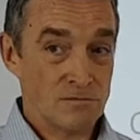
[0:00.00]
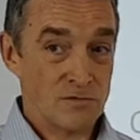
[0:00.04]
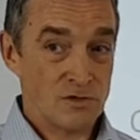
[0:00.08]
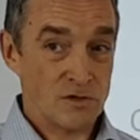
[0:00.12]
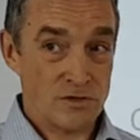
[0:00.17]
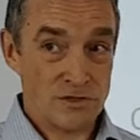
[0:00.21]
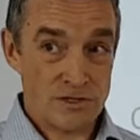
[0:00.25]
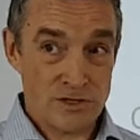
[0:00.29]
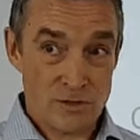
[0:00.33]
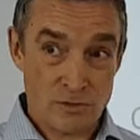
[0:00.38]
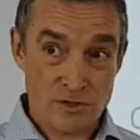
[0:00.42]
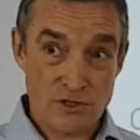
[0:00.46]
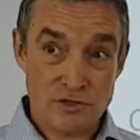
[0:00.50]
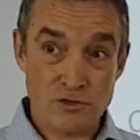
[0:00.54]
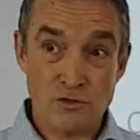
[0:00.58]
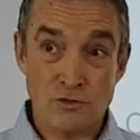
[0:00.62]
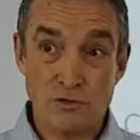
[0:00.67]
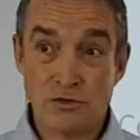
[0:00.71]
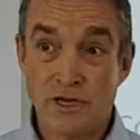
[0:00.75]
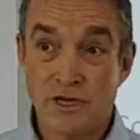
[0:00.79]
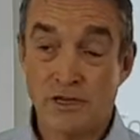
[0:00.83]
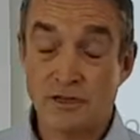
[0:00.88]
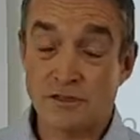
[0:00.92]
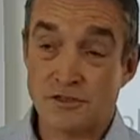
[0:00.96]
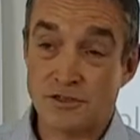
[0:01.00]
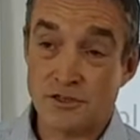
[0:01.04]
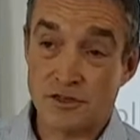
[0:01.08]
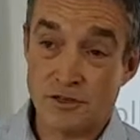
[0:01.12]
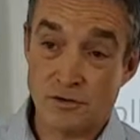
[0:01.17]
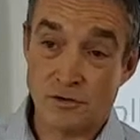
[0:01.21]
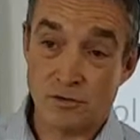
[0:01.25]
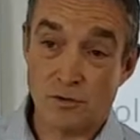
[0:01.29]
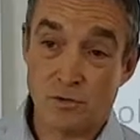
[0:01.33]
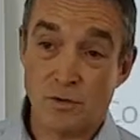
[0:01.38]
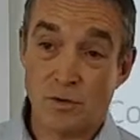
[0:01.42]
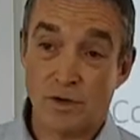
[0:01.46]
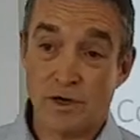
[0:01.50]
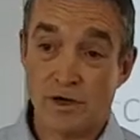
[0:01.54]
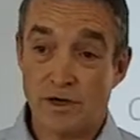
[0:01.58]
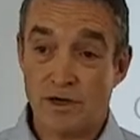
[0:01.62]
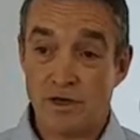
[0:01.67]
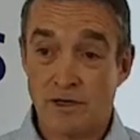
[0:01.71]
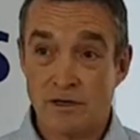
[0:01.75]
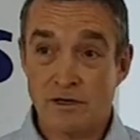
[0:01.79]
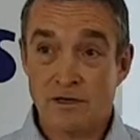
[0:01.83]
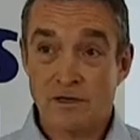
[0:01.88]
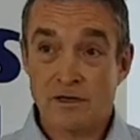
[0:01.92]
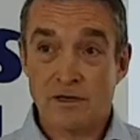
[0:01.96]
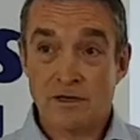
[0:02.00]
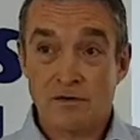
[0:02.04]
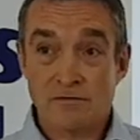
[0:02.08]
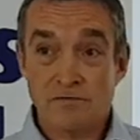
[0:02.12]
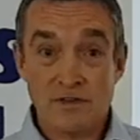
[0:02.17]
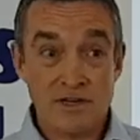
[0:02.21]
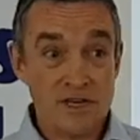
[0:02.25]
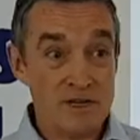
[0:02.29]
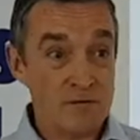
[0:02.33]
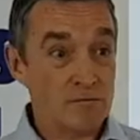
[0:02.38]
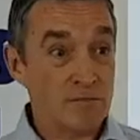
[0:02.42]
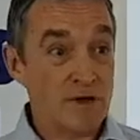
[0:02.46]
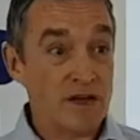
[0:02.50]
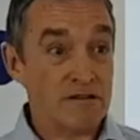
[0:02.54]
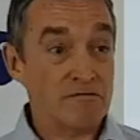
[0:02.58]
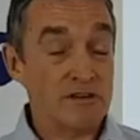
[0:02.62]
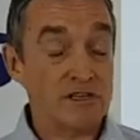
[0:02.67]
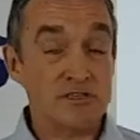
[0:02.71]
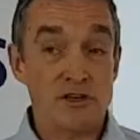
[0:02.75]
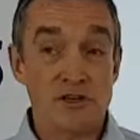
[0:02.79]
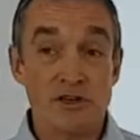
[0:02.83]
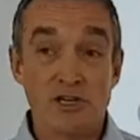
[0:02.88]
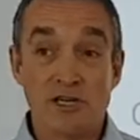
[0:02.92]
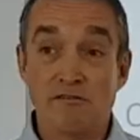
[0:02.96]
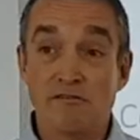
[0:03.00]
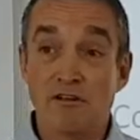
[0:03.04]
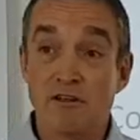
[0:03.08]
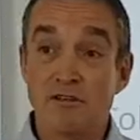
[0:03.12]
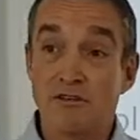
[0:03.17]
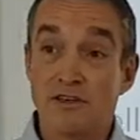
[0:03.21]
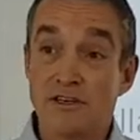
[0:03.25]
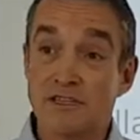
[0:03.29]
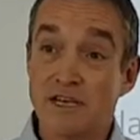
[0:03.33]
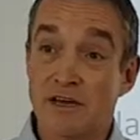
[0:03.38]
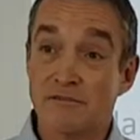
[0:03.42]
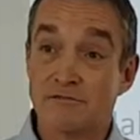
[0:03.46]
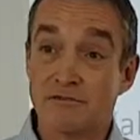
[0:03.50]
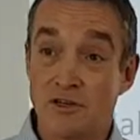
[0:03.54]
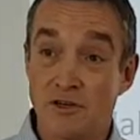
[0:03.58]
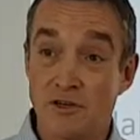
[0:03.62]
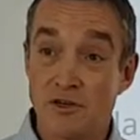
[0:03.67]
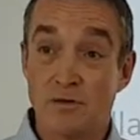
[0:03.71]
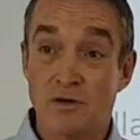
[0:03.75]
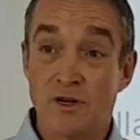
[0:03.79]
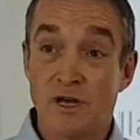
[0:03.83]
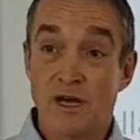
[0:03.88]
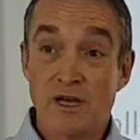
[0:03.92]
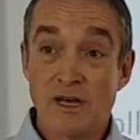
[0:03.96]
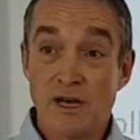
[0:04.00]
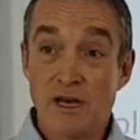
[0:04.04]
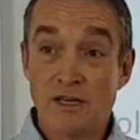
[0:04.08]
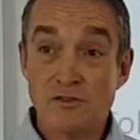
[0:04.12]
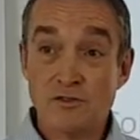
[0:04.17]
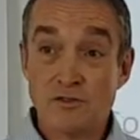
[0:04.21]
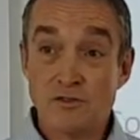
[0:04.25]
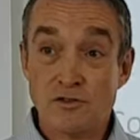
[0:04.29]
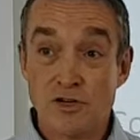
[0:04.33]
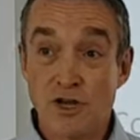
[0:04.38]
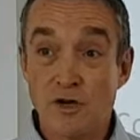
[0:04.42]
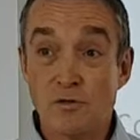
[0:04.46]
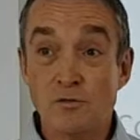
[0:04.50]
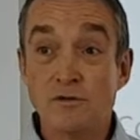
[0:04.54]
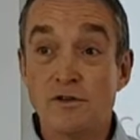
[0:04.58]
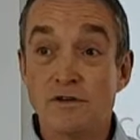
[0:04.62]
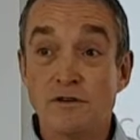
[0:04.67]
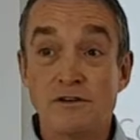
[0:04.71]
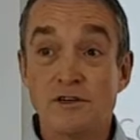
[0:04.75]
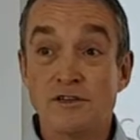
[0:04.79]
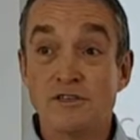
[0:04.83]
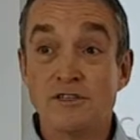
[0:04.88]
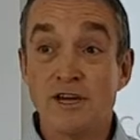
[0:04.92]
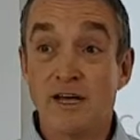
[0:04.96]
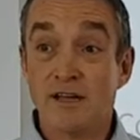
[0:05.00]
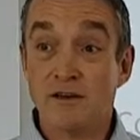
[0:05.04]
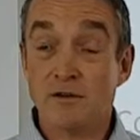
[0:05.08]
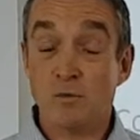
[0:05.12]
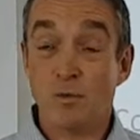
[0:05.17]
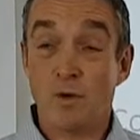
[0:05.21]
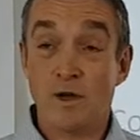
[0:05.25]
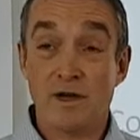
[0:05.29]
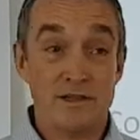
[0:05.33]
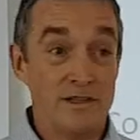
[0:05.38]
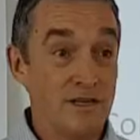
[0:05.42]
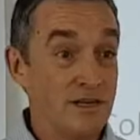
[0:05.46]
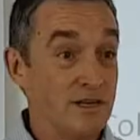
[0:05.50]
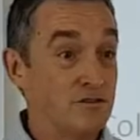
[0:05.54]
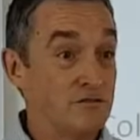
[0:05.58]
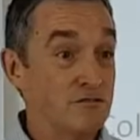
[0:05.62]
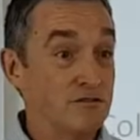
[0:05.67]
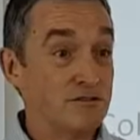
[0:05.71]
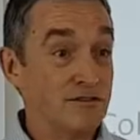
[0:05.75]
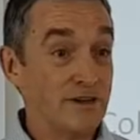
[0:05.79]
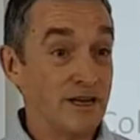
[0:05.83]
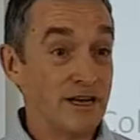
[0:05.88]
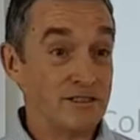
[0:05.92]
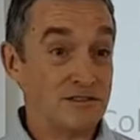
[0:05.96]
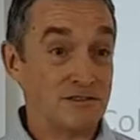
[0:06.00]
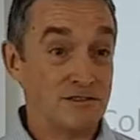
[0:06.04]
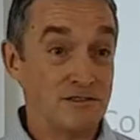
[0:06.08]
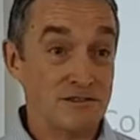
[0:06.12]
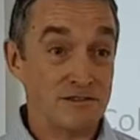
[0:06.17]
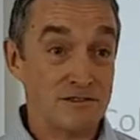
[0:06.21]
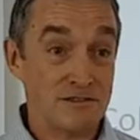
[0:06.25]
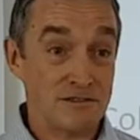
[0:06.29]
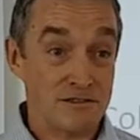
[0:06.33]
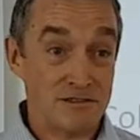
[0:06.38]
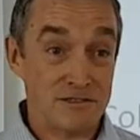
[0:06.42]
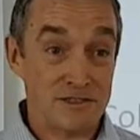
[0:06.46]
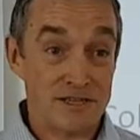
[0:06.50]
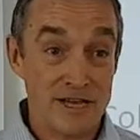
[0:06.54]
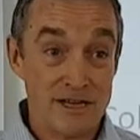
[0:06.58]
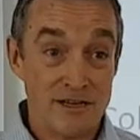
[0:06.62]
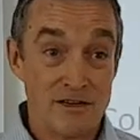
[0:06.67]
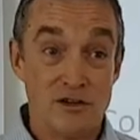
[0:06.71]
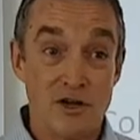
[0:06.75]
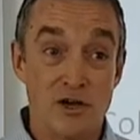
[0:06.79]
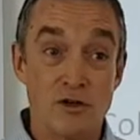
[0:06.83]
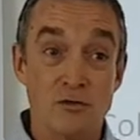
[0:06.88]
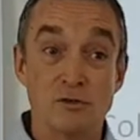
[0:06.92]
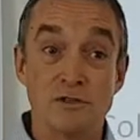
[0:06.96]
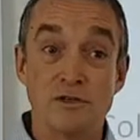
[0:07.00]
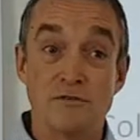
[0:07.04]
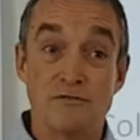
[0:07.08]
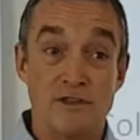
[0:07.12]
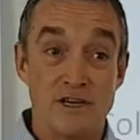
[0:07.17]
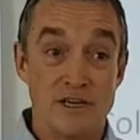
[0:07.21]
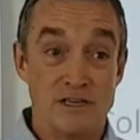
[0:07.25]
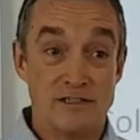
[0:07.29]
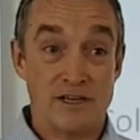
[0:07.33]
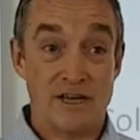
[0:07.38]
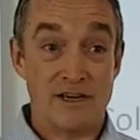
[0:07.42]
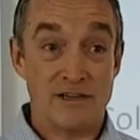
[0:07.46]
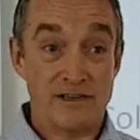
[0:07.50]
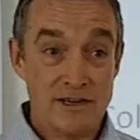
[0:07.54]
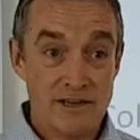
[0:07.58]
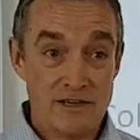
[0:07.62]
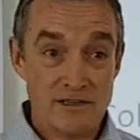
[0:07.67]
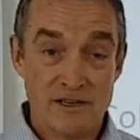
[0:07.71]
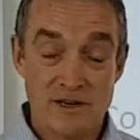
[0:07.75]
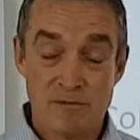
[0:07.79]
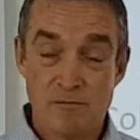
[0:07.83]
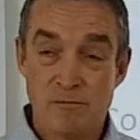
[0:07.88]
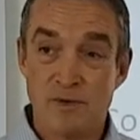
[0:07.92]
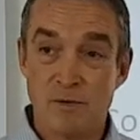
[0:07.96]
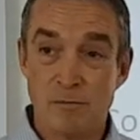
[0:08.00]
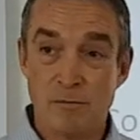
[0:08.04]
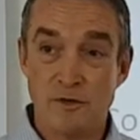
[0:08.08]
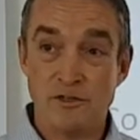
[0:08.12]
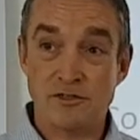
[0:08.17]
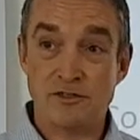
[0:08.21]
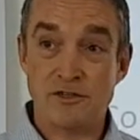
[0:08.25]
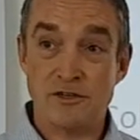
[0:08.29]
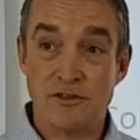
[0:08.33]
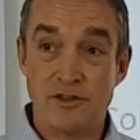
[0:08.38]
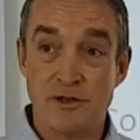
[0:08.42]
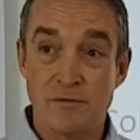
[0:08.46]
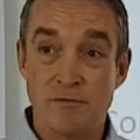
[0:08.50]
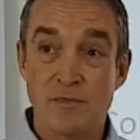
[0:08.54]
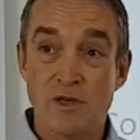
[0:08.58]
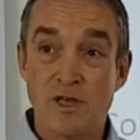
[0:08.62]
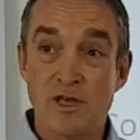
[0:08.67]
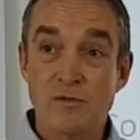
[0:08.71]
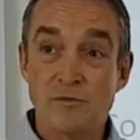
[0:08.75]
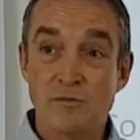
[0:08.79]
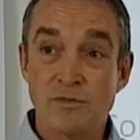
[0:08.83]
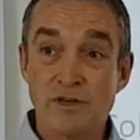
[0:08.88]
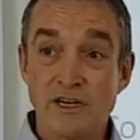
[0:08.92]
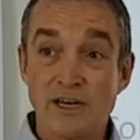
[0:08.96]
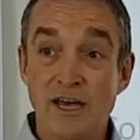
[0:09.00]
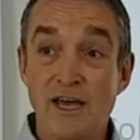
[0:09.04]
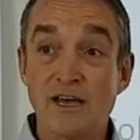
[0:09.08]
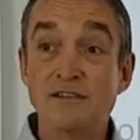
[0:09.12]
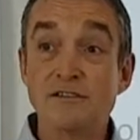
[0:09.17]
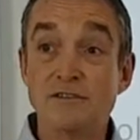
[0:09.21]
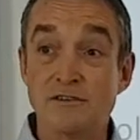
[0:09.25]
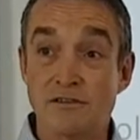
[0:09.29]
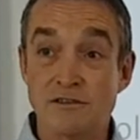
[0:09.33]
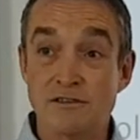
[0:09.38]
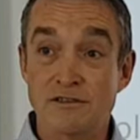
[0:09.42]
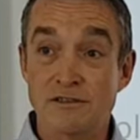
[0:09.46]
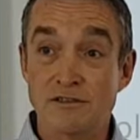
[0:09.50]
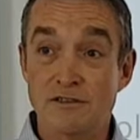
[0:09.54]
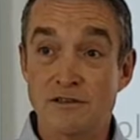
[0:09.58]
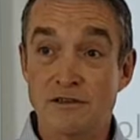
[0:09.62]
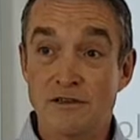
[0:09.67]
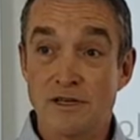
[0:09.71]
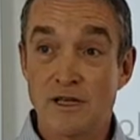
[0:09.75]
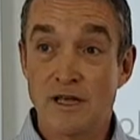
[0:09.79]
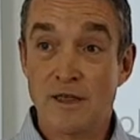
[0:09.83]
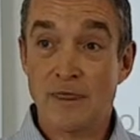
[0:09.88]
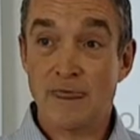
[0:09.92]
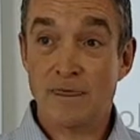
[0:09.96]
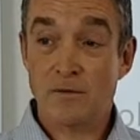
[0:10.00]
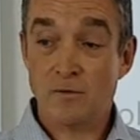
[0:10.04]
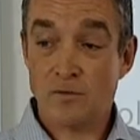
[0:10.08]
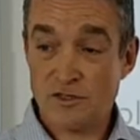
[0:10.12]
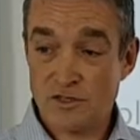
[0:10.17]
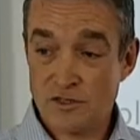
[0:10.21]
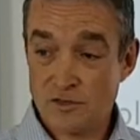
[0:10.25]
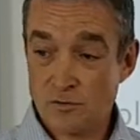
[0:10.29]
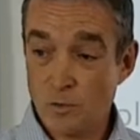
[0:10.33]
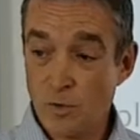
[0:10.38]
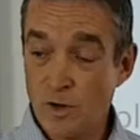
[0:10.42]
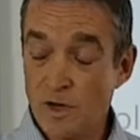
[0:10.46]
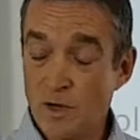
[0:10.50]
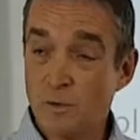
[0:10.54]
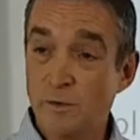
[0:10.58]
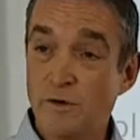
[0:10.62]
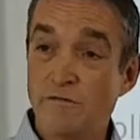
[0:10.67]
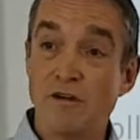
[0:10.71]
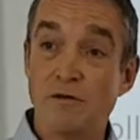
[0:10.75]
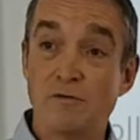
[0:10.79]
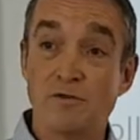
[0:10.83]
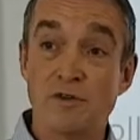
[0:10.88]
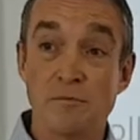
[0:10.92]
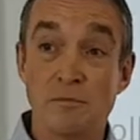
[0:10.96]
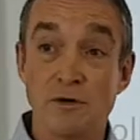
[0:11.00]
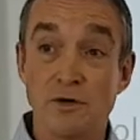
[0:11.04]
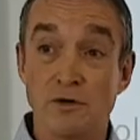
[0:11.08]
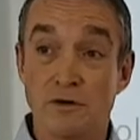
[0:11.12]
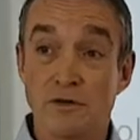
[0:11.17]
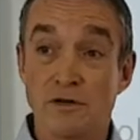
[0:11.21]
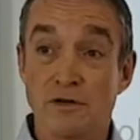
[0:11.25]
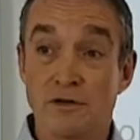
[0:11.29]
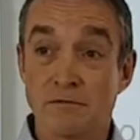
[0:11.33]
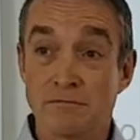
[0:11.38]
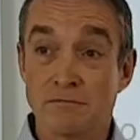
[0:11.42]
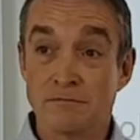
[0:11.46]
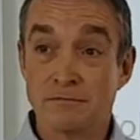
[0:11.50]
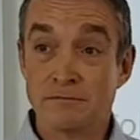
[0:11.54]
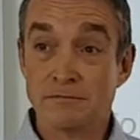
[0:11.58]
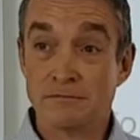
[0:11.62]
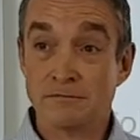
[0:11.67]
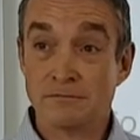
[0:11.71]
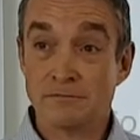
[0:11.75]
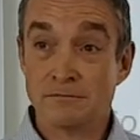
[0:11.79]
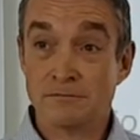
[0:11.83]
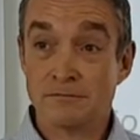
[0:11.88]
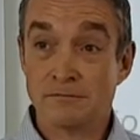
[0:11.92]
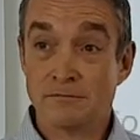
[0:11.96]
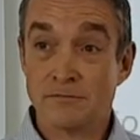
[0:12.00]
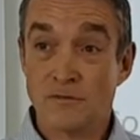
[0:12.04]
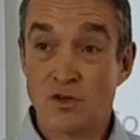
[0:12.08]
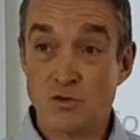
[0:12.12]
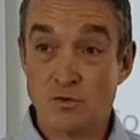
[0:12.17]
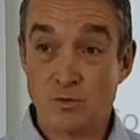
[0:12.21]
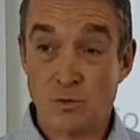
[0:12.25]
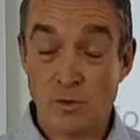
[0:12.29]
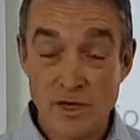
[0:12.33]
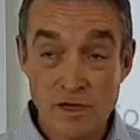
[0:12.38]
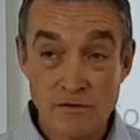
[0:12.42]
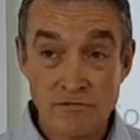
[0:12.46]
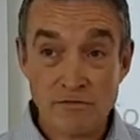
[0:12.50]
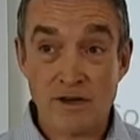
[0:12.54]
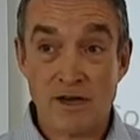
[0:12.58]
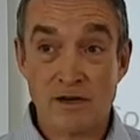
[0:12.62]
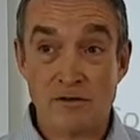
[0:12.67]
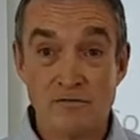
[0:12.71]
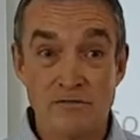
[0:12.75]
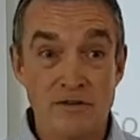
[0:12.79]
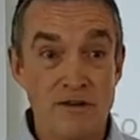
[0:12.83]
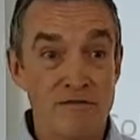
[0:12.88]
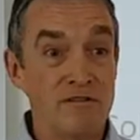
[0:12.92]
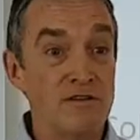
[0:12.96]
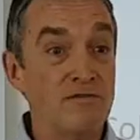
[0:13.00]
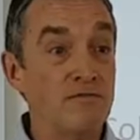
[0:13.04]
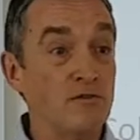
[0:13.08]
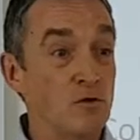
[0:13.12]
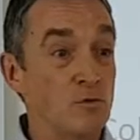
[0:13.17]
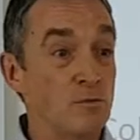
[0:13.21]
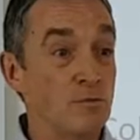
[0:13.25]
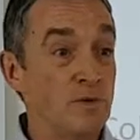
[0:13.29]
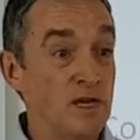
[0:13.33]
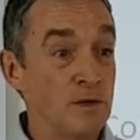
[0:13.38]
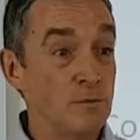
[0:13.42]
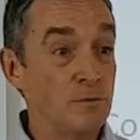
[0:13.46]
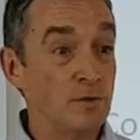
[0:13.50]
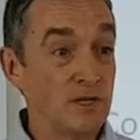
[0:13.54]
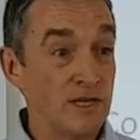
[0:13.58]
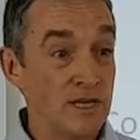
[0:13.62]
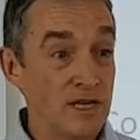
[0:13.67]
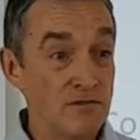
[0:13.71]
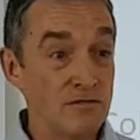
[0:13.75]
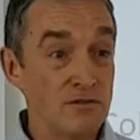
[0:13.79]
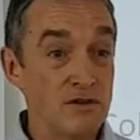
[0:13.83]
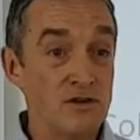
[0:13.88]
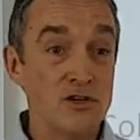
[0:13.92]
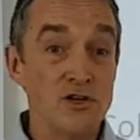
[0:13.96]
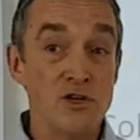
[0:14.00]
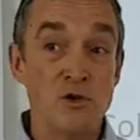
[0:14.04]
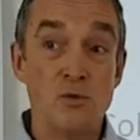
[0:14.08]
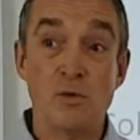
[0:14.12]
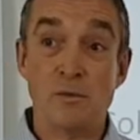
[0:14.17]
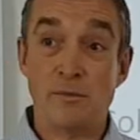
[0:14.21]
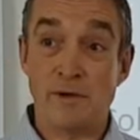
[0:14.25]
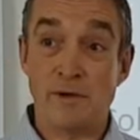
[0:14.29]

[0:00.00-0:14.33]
So as I was talking to Philippe Marris earlier on this afternoon, I just don't understand why the industry hasn't taken hold of these ideas and implemented them, but it hasn't, which is why we wrote the book, because we found very few people even knew